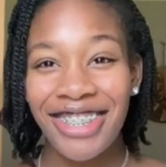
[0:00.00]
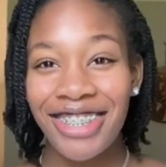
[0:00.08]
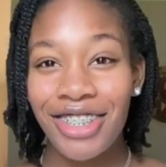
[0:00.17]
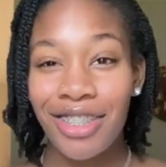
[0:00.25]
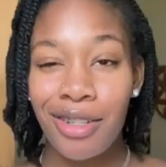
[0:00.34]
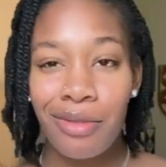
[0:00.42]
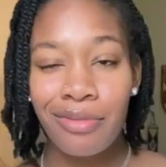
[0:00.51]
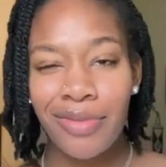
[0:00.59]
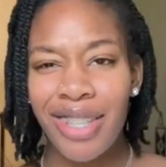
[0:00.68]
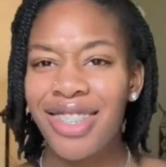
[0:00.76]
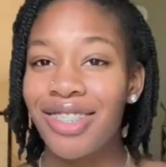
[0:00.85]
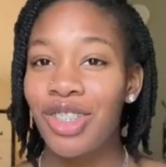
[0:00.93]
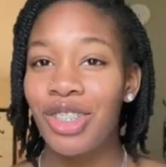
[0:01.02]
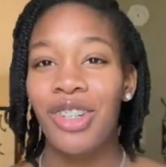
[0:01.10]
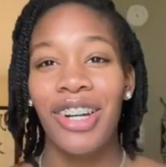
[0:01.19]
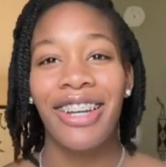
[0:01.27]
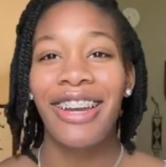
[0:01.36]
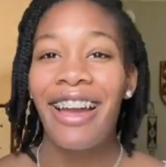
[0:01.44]
thing to do is
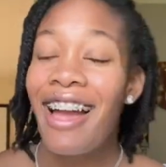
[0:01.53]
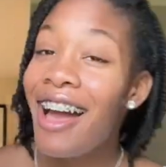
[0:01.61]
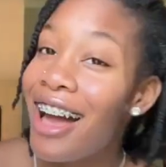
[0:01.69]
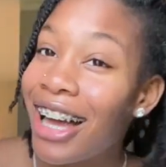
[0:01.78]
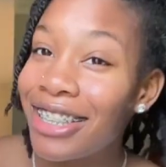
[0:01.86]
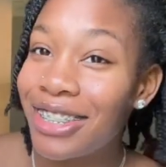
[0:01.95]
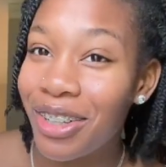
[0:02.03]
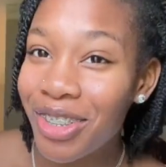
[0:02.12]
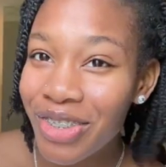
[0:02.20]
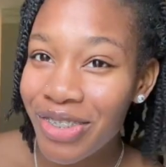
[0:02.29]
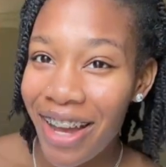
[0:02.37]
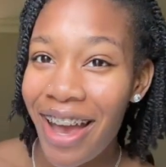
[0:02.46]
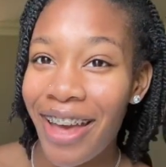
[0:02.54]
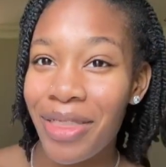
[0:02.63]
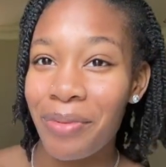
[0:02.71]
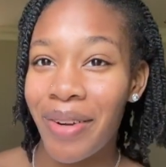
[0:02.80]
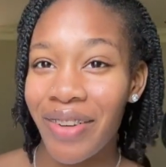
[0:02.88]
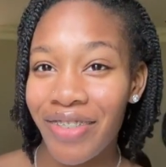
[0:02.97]
enjoy. I told you I had
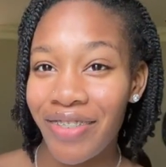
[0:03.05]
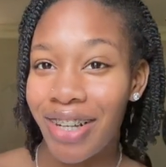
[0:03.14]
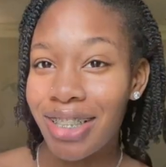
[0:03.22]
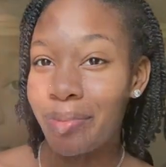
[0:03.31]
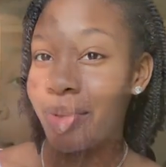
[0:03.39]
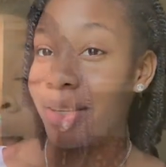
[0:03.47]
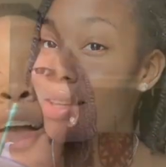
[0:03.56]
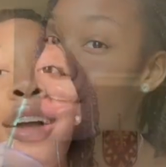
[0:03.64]
the perfect recipe.